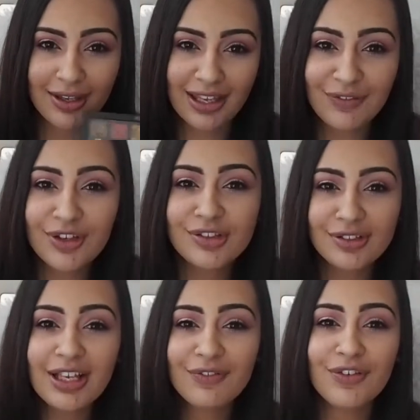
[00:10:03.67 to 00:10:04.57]

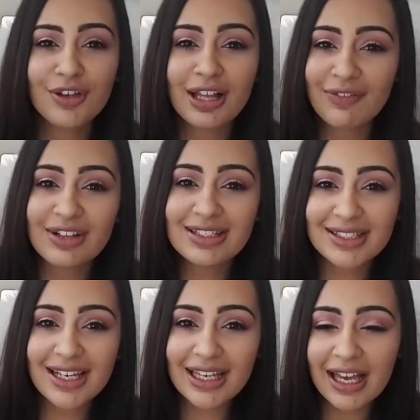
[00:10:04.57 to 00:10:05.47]
If you lovely
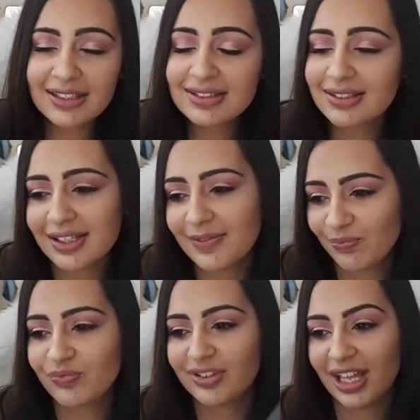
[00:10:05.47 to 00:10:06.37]
say yes,
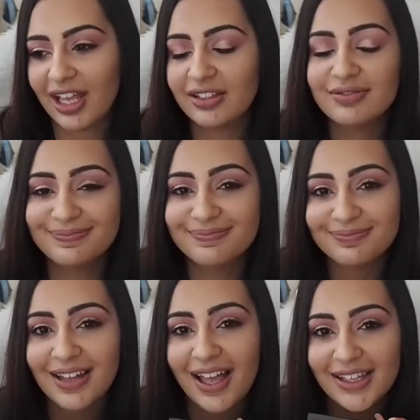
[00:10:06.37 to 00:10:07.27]
then
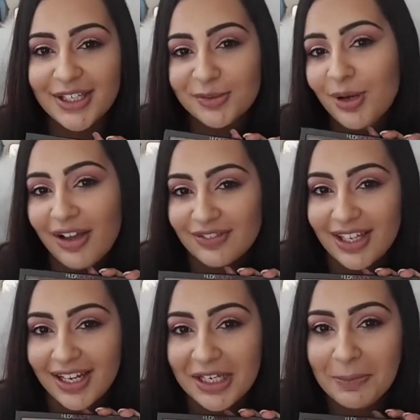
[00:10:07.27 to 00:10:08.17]
I think we'll have to
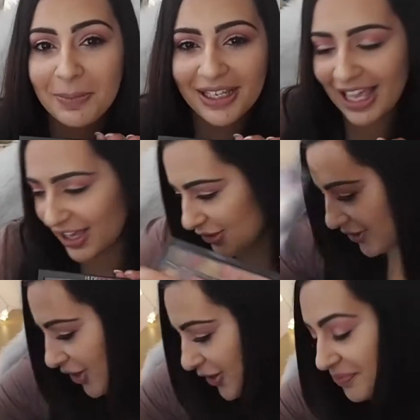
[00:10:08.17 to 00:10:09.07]
get it. But yeah,
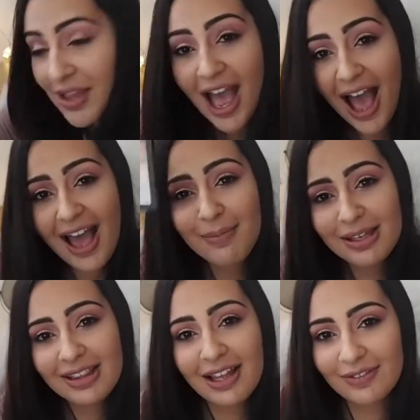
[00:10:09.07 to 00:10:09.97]
so I have
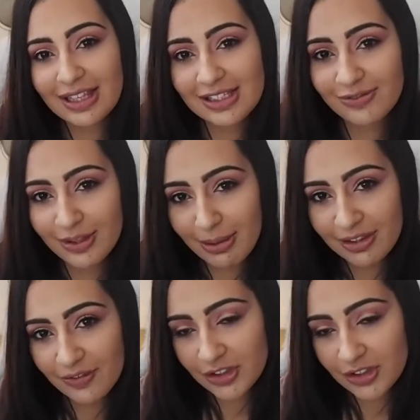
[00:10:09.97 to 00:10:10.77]
been loving this for the month of